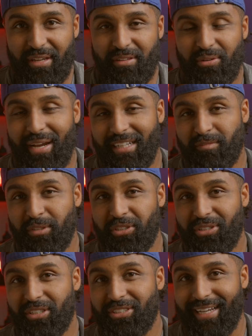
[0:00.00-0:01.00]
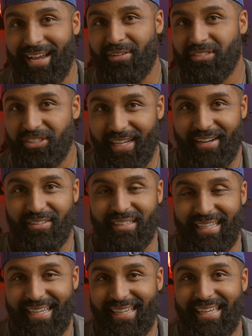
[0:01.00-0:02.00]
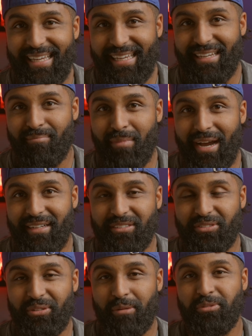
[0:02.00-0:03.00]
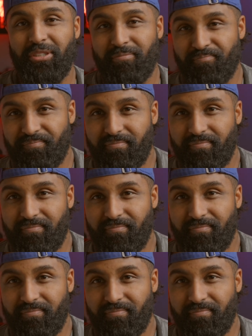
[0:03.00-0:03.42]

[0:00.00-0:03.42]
You guys be sure to check out his channel, link in my description.